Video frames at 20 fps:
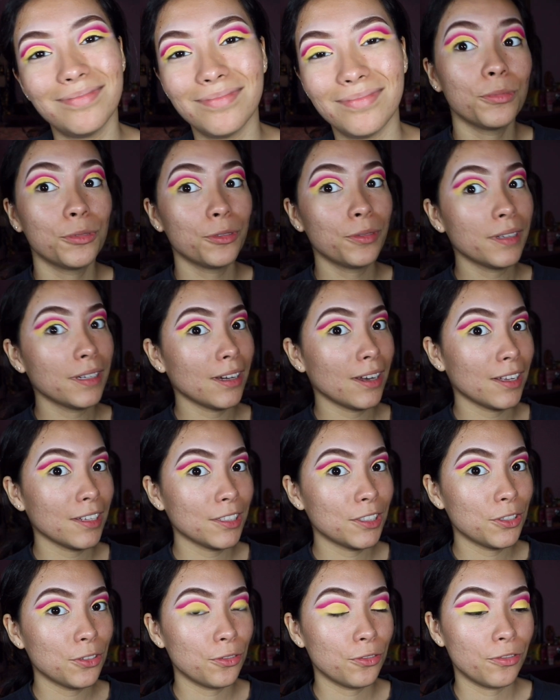Moving
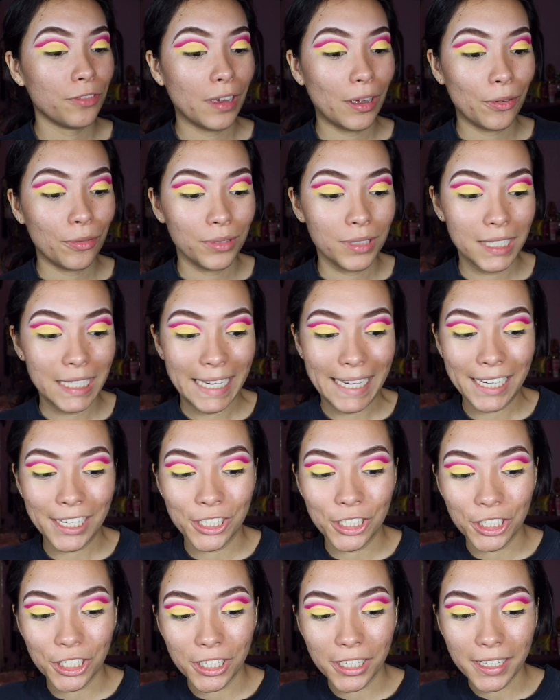on to
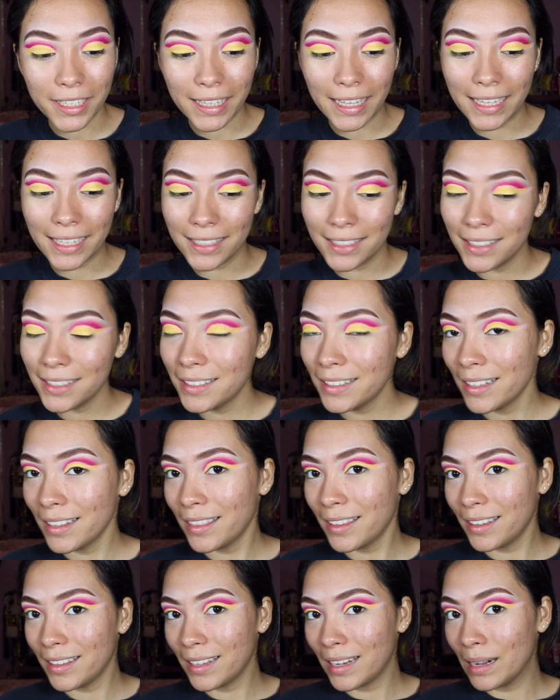foundation, this is the
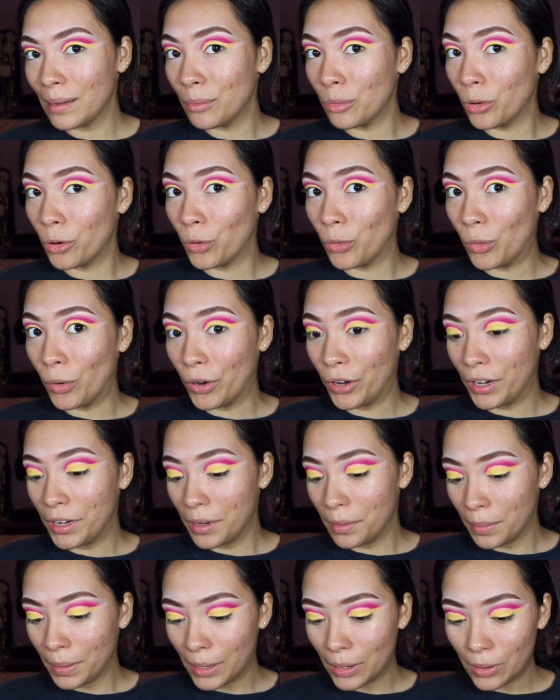thing that I'm more
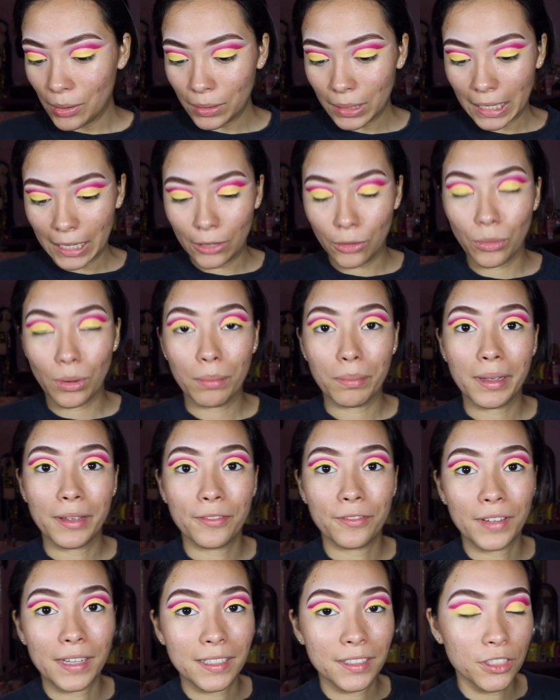worried about. I don't want
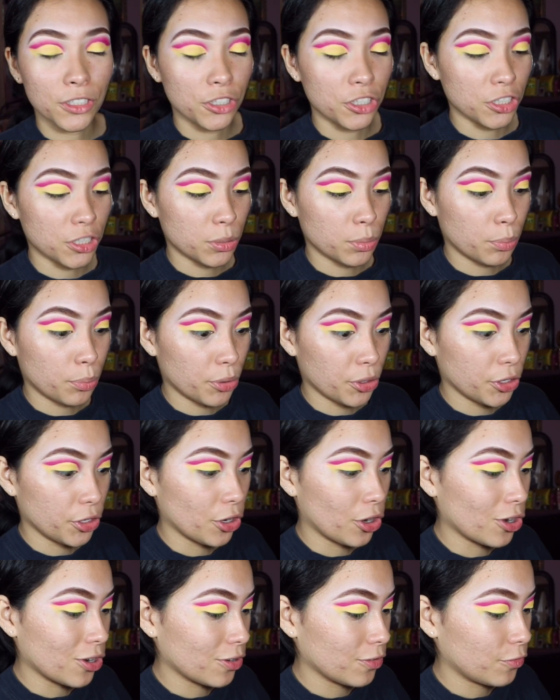my face to just
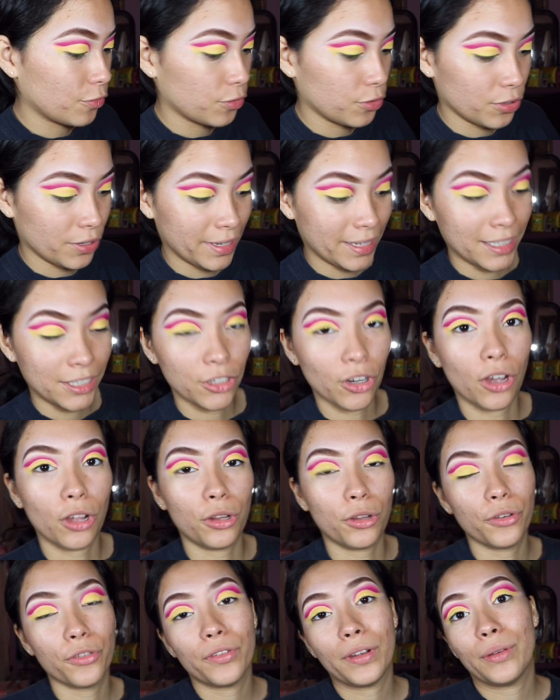burn off for
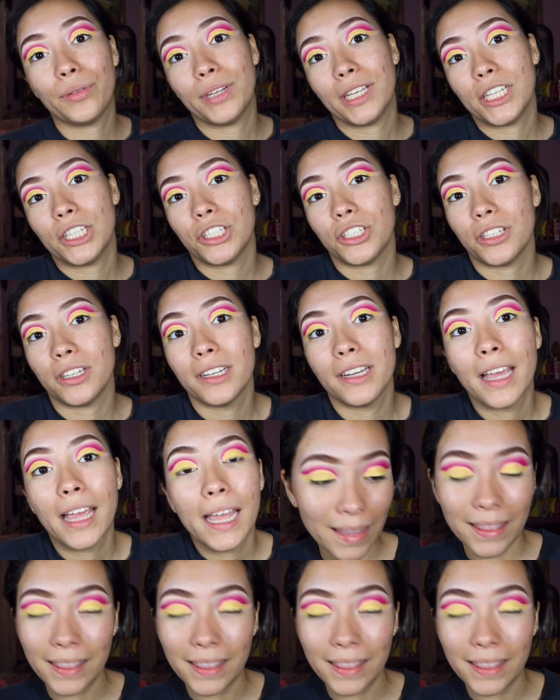$1 foundation.